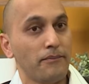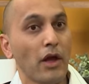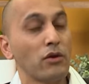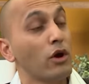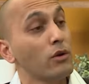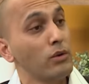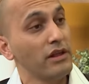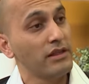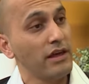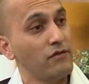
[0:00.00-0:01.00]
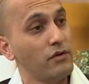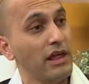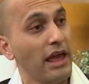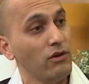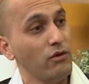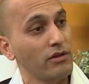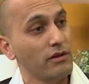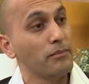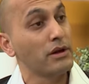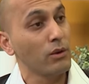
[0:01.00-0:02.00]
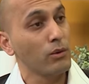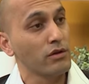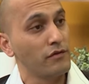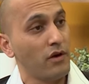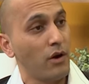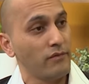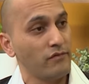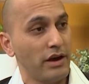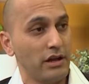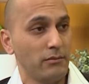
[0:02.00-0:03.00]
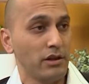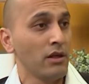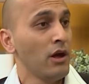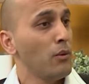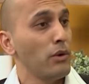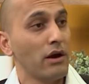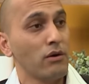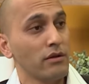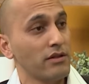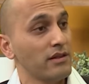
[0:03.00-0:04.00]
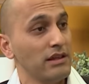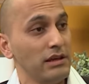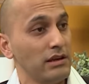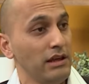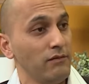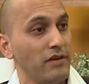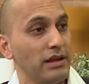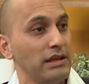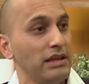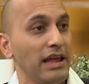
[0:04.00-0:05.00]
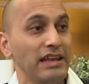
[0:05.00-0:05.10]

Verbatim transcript: are not only safe for the end user, but also for our environments. We are constantly reinventing